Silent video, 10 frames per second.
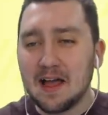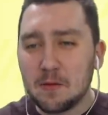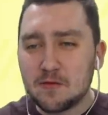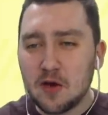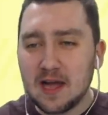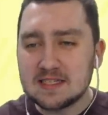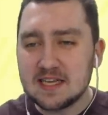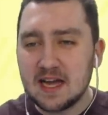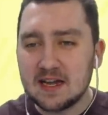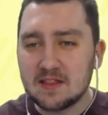We've got
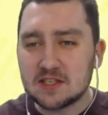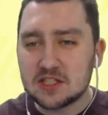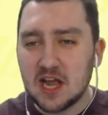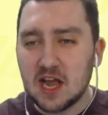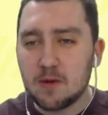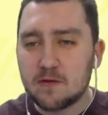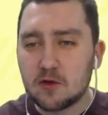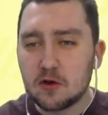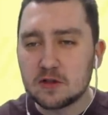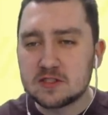Adian in the chat. We've
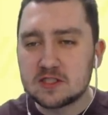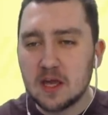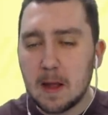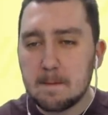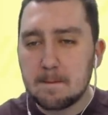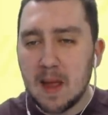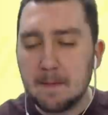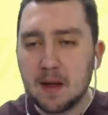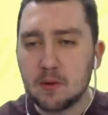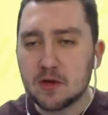got
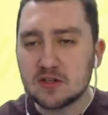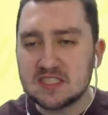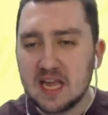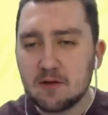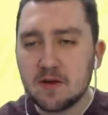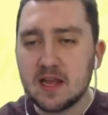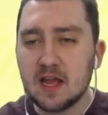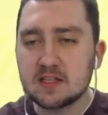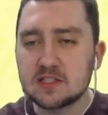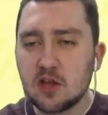Pepper. We've got Terry.
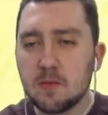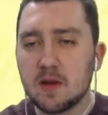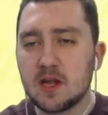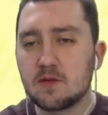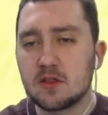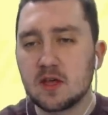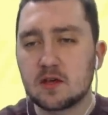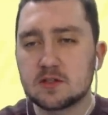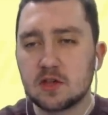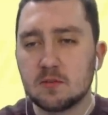So many of you. Thank
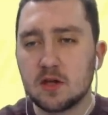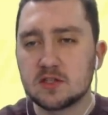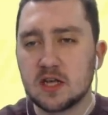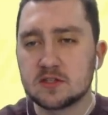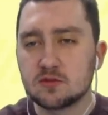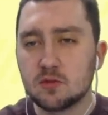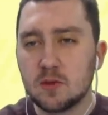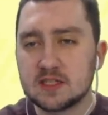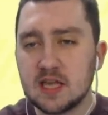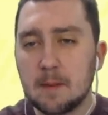you so much, as
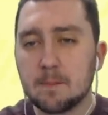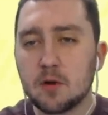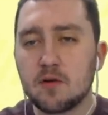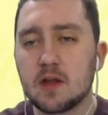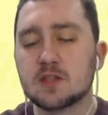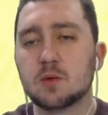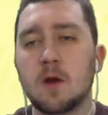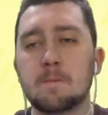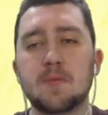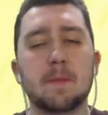always. And Poria as
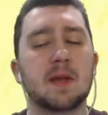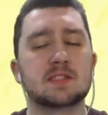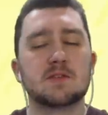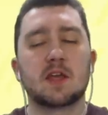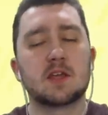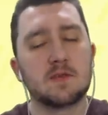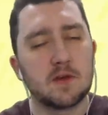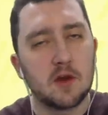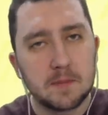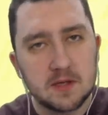well. A massive thank you for
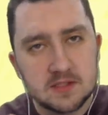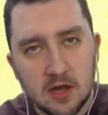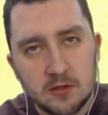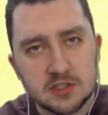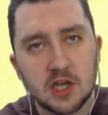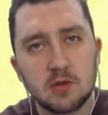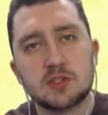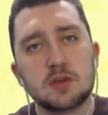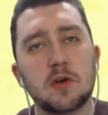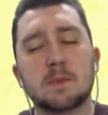helping us out on the channel and
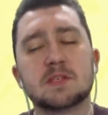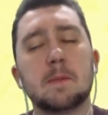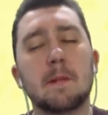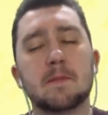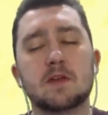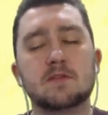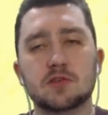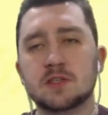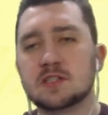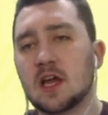joining up as a member. You've
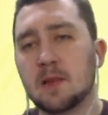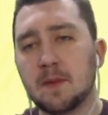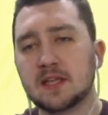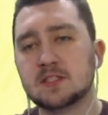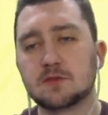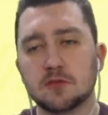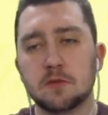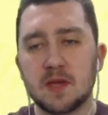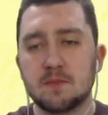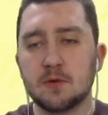joined an amazing crew
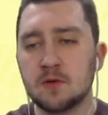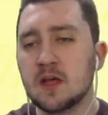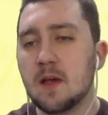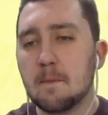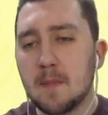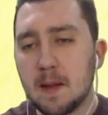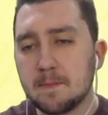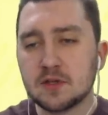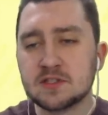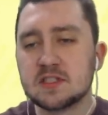of people.
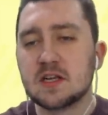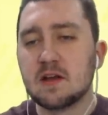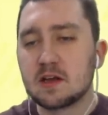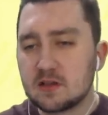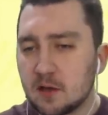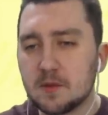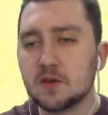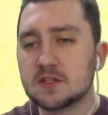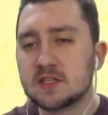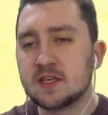Members,
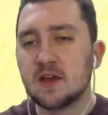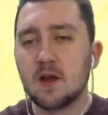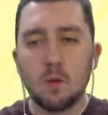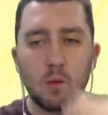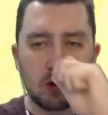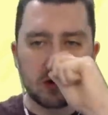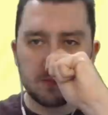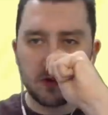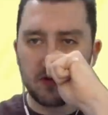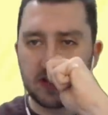community, welcome
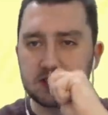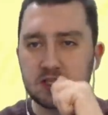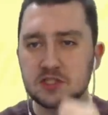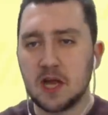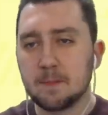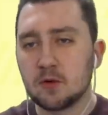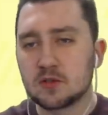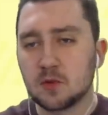Poria to the chat box.